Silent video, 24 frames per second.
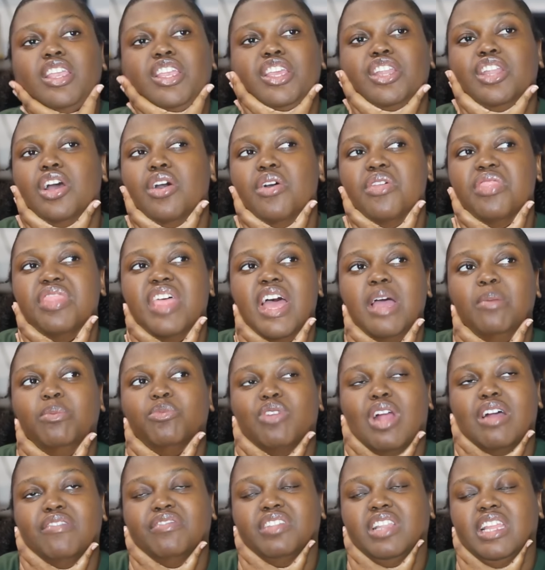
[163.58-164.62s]
You know, them
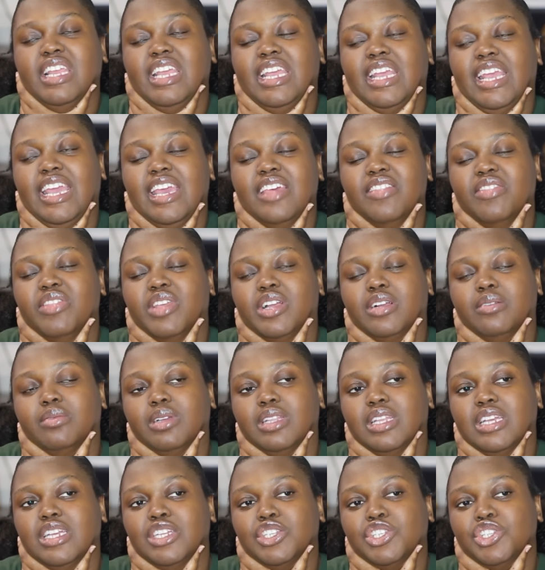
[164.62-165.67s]
reveling in their
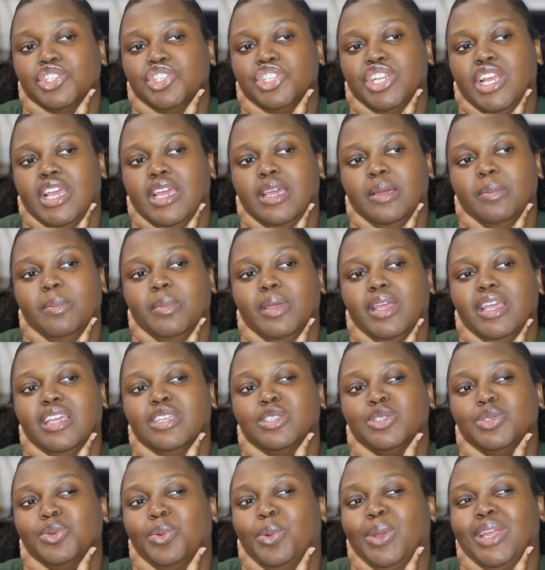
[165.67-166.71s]
relationship
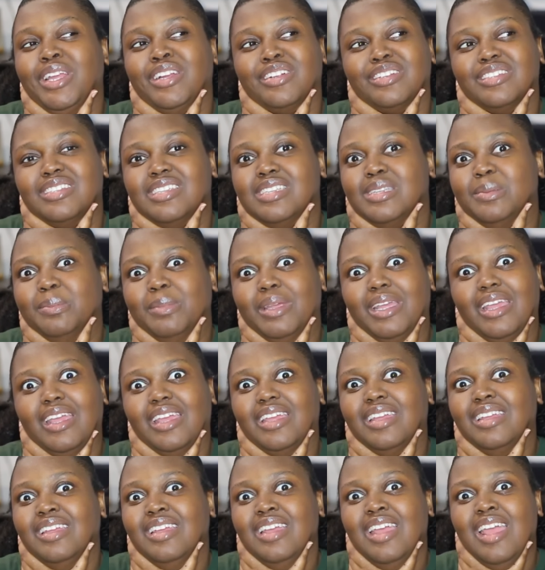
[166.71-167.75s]
is weird to
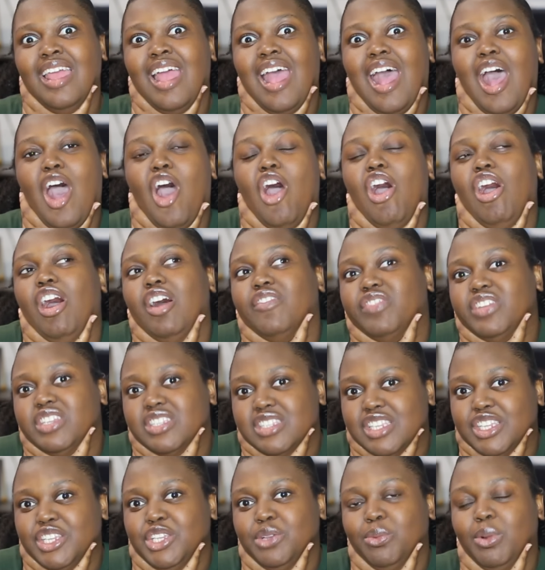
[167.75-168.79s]
me.
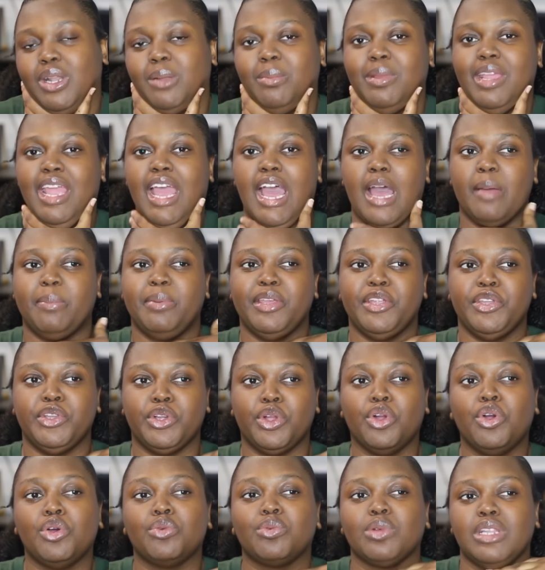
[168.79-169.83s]
Obviously, you want to be happy in
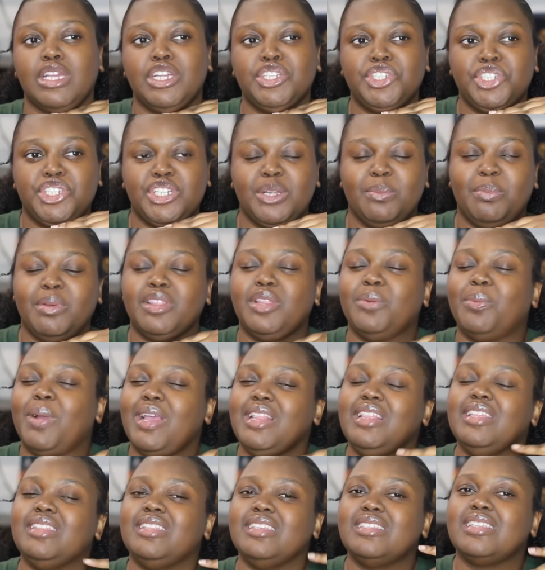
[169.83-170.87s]
your own relationship, but the way
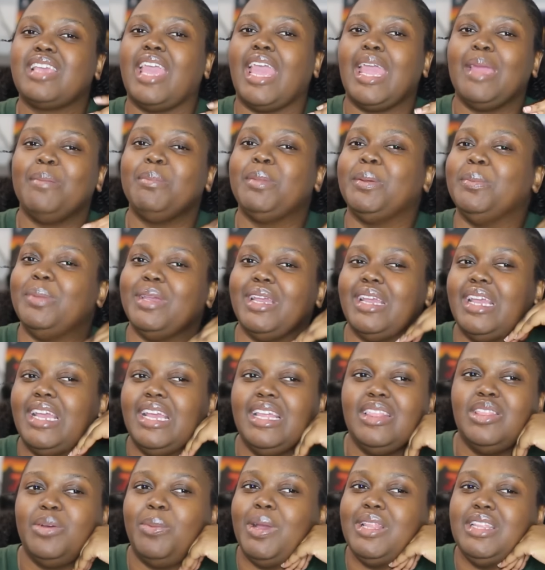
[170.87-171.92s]
that this came to
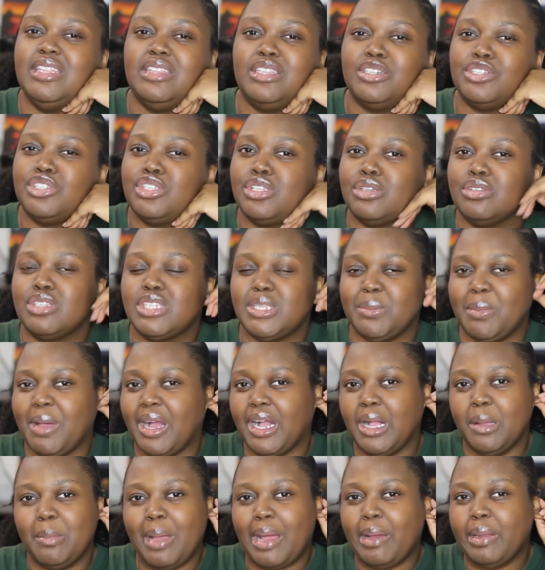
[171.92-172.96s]
be, the way that they're so
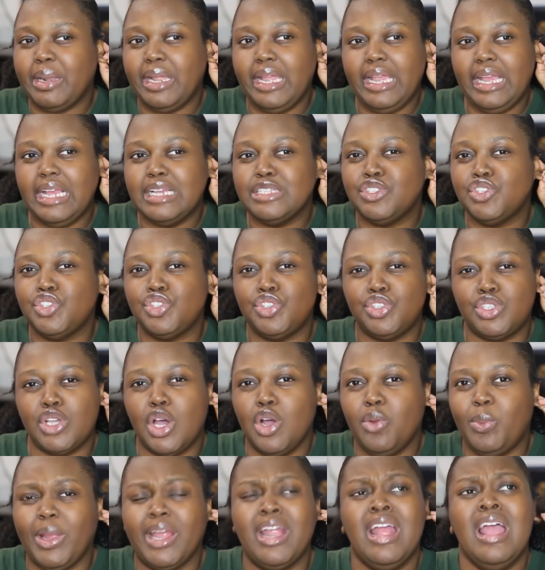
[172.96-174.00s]
smug about it, it's
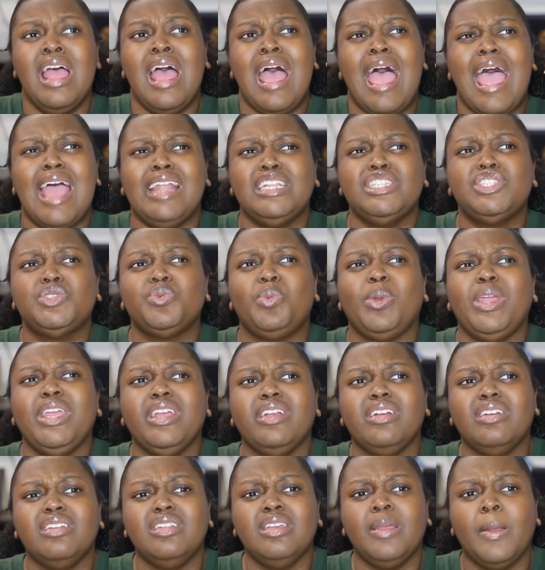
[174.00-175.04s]
so weird. And it's
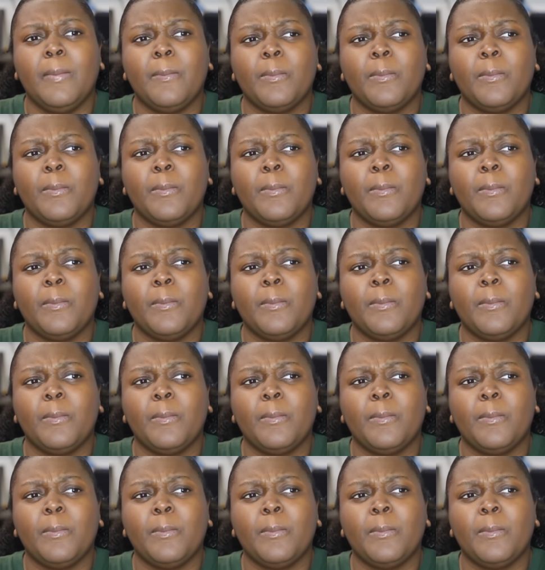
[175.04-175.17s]
weird